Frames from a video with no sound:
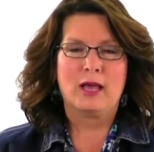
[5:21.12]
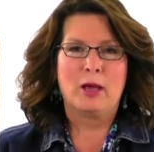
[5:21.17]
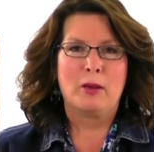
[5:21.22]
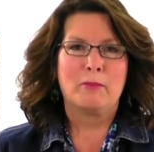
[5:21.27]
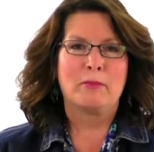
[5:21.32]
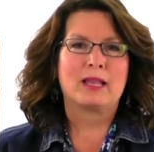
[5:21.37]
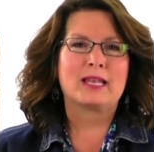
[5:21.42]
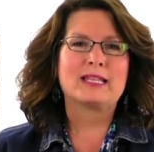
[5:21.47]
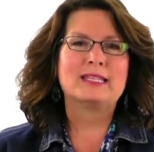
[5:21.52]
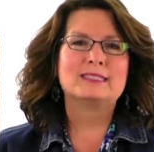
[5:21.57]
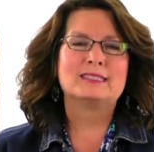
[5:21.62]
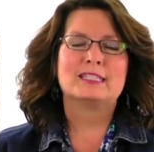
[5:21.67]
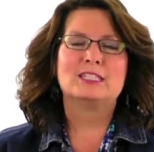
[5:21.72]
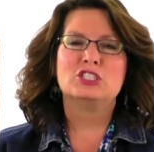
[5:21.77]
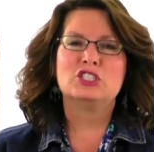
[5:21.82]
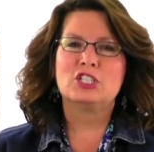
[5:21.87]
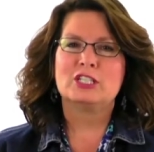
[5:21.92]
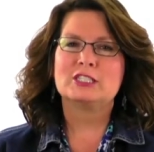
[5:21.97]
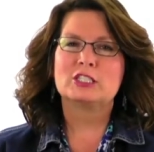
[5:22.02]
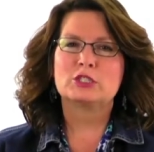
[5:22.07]
But listen,
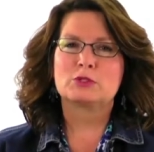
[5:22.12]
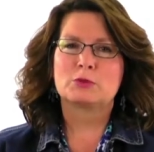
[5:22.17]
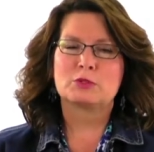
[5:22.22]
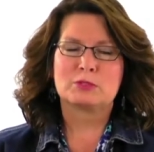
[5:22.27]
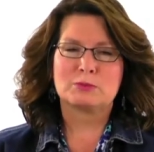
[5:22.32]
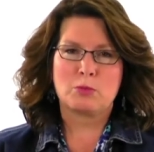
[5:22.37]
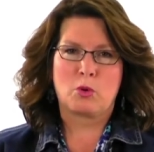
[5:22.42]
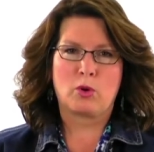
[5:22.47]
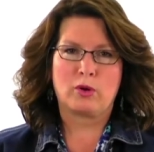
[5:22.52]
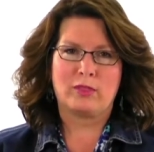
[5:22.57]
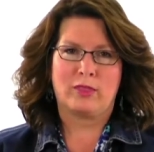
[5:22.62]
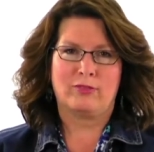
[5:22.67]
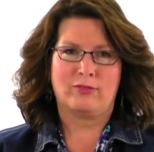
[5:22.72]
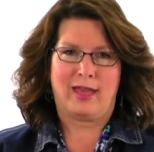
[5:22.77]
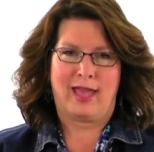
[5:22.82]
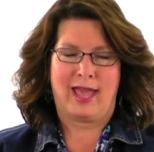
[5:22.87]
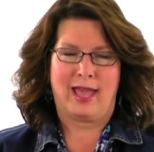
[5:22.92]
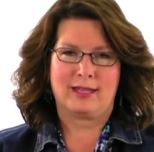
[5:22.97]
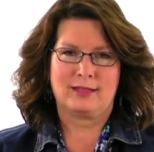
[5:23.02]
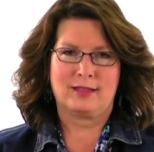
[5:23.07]
Jesus was more than
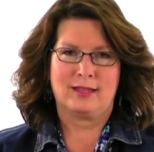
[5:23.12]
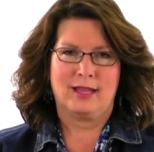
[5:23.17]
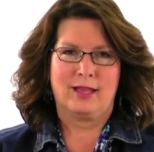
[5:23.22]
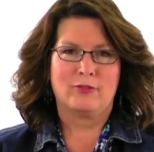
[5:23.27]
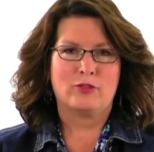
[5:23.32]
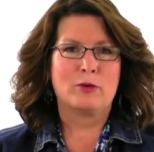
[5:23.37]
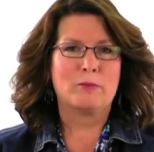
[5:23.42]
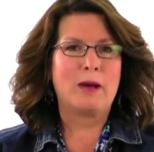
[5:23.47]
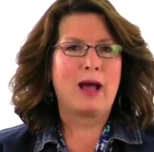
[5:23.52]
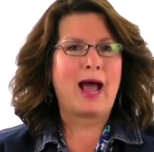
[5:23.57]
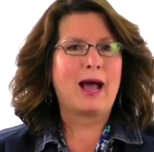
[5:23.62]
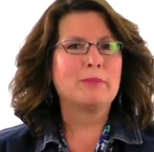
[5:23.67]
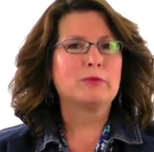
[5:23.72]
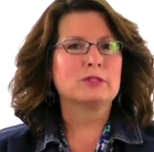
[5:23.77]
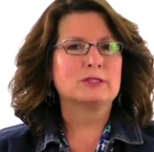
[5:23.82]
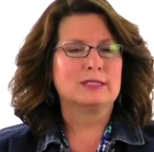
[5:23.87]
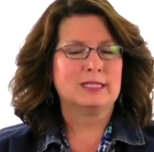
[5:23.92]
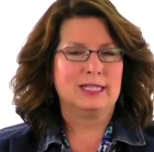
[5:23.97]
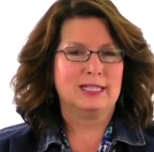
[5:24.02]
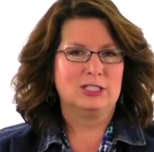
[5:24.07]
that. The
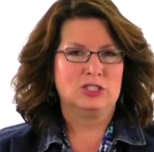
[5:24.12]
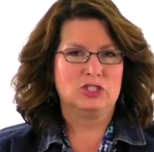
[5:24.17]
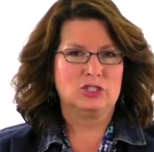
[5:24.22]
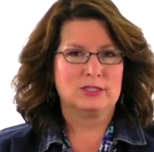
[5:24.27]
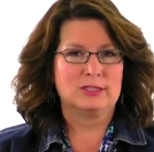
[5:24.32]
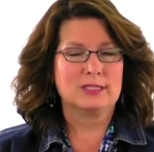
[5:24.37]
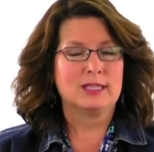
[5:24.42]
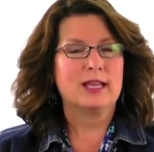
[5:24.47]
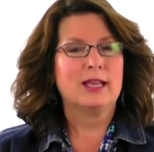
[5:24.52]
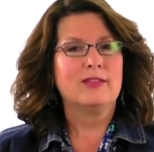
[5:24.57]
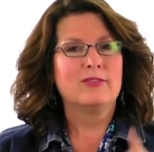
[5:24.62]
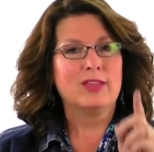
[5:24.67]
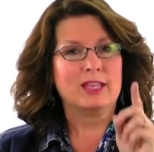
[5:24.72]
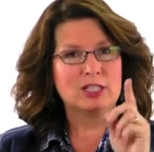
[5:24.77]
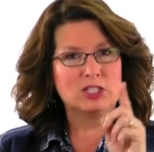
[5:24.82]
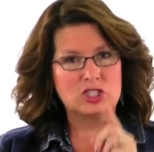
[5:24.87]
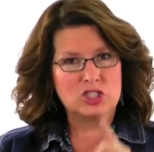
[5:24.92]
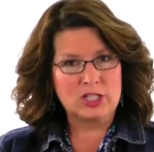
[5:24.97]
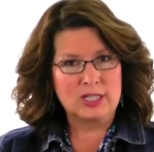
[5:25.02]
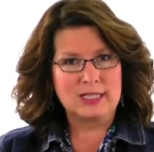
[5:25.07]
Bible teaches
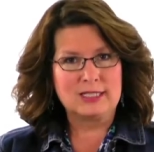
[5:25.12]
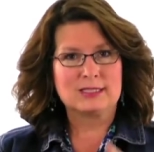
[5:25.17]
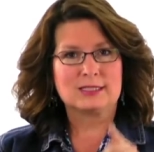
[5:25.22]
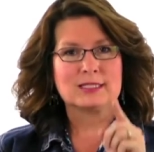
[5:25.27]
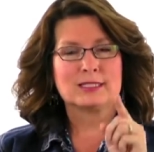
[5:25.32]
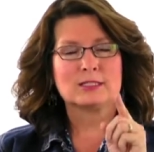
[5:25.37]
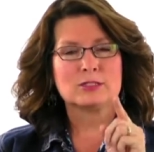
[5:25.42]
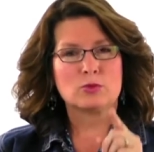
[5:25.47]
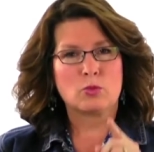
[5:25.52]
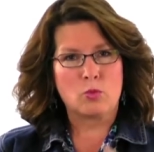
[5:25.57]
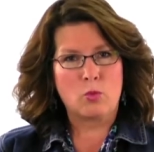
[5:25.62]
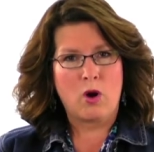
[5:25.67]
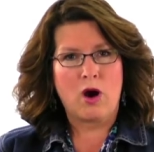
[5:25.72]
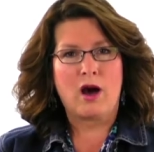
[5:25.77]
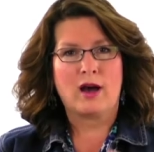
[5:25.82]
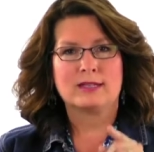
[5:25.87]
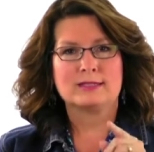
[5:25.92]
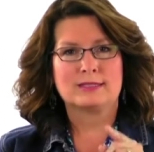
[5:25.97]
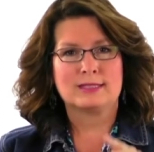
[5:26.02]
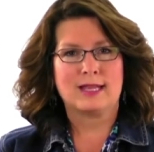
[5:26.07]
that Jesus
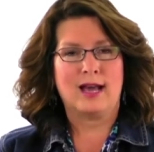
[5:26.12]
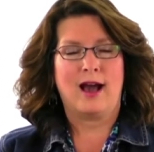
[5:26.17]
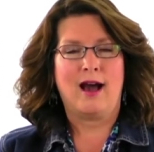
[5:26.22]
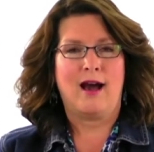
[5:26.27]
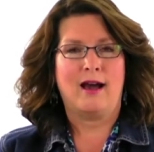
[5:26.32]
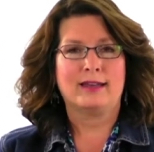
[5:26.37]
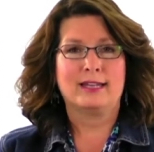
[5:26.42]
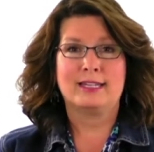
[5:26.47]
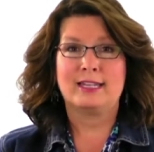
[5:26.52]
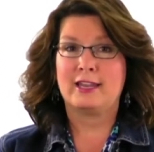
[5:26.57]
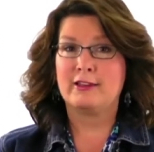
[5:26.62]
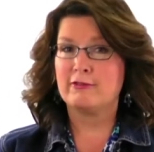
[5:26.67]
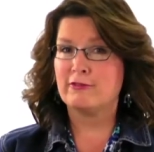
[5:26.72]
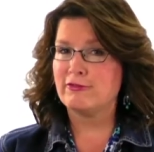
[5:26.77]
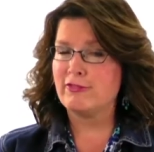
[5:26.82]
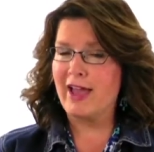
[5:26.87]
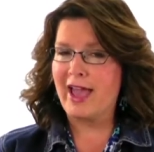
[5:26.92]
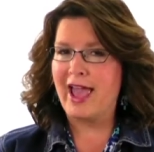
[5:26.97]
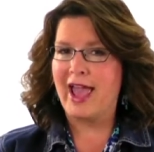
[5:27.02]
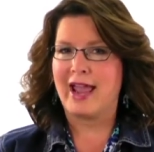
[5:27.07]
was God. And in
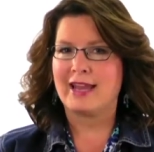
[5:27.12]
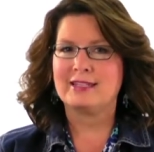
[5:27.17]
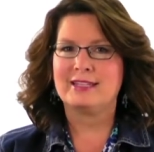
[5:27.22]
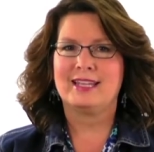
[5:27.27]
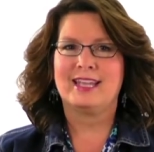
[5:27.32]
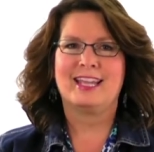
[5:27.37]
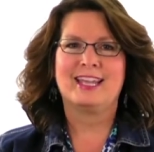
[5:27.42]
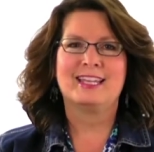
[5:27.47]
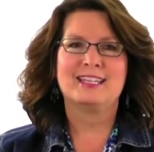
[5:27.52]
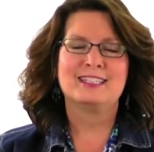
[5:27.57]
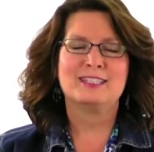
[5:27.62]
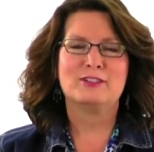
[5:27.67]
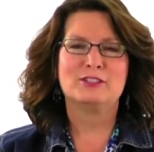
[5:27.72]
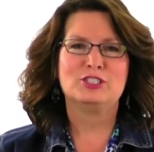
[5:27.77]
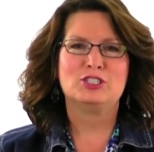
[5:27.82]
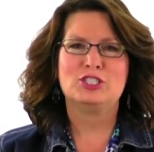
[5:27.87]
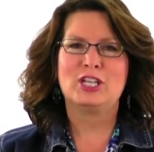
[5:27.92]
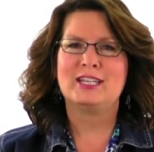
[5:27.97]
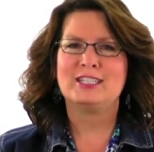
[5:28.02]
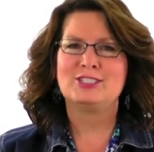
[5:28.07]
fact,
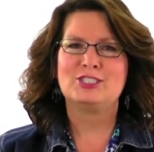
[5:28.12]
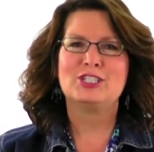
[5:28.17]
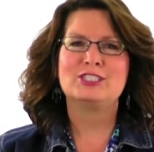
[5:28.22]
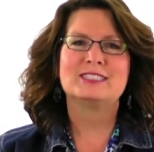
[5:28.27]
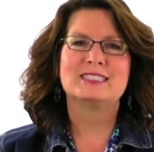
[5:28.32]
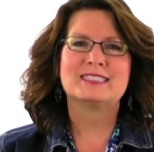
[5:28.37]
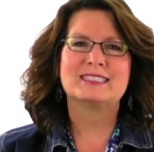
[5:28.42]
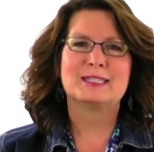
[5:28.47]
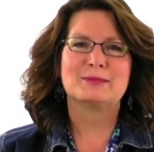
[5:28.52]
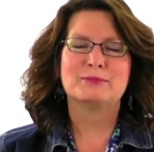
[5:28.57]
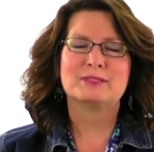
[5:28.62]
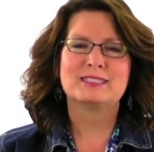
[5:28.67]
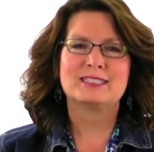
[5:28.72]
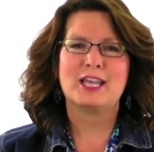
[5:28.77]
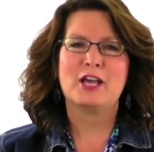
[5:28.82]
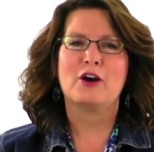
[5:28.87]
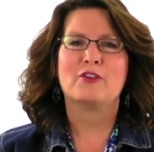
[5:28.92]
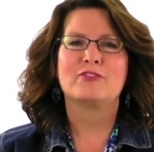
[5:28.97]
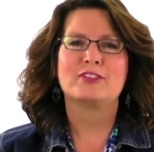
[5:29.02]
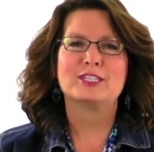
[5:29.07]
in Jesus
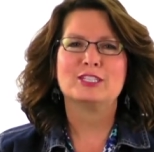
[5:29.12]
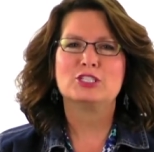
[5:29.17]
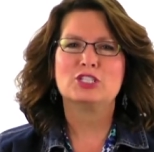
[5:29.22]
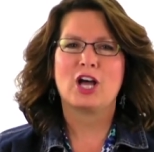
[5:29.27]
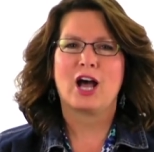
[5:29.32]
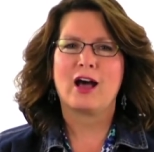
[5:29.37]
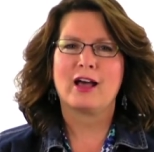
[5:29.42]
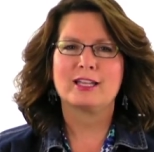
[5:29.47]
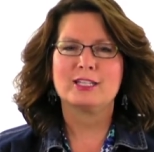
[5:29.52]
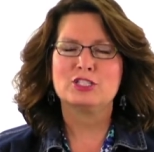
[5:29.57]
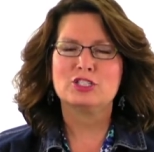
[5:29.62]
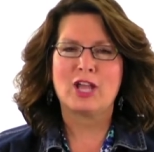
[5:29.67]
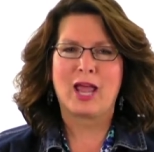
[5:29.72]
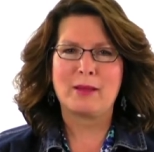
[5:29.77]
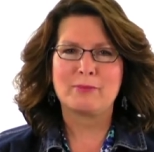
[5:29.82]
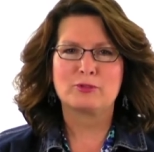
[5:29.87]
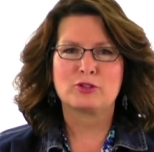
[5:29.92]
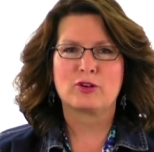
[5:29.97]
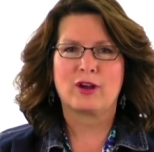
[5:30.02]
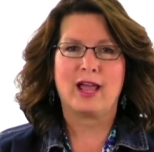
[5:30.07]
himself in John
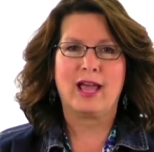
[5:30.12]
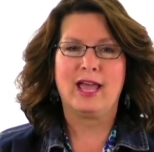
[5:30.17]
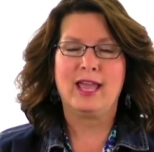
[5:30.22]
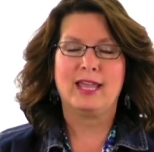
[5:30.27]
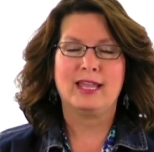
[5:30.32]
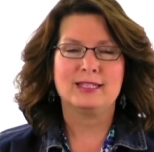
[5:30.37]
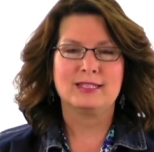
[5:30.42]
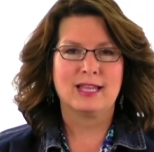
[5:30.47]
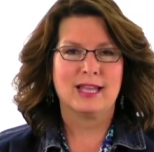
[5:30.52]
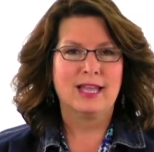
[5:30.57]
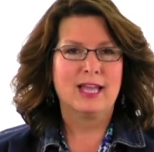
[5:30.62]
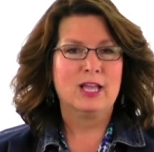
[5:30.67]
chapter 8,